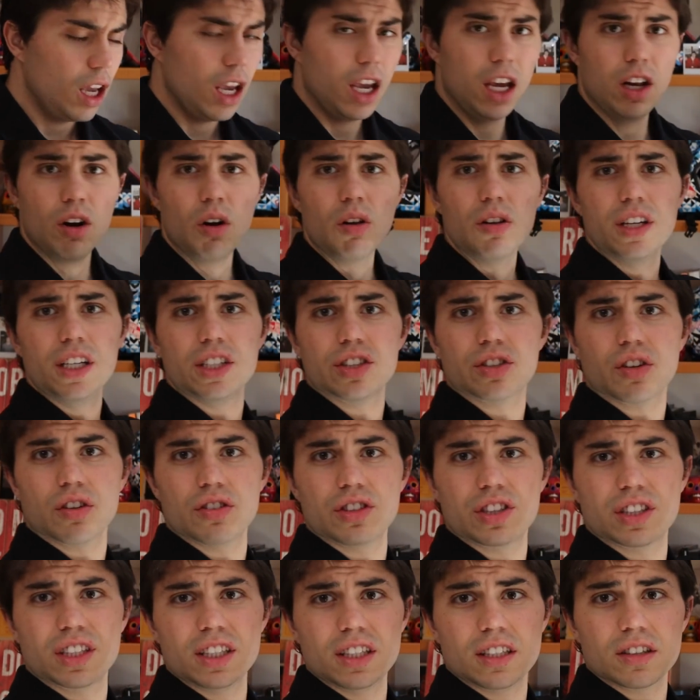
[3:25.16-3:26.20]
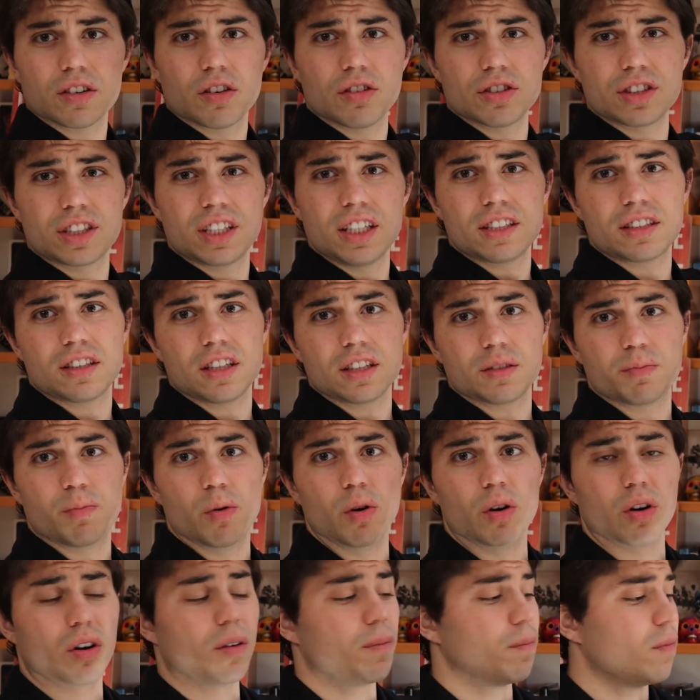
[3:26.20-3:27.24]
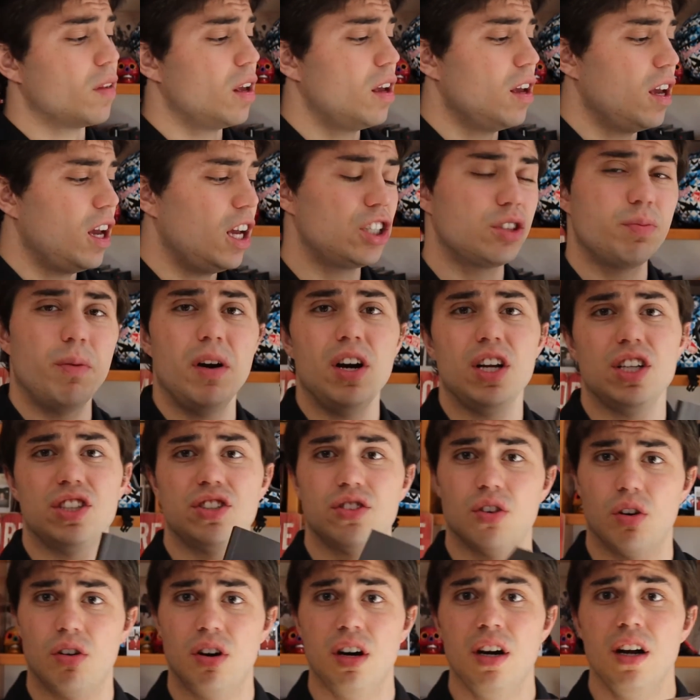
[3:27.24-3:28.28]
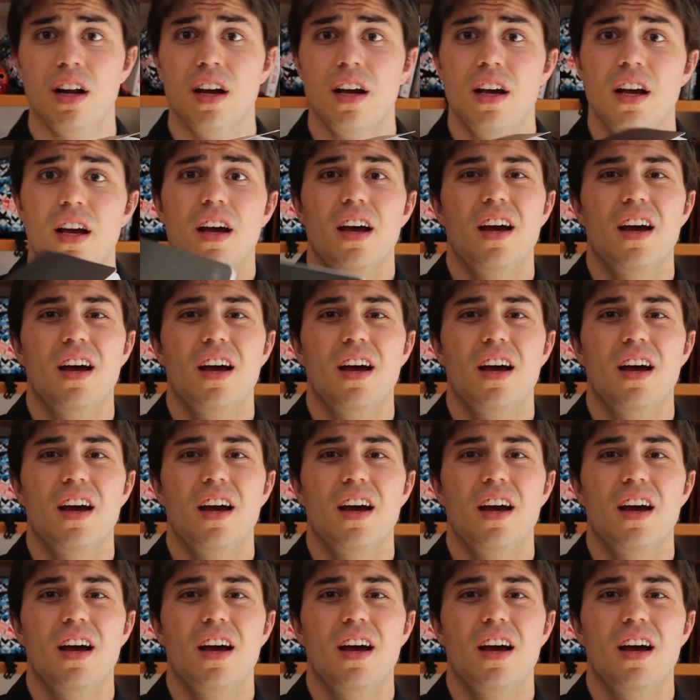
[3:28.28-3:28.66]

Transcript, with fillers: in all this consi consists this book. It's very short.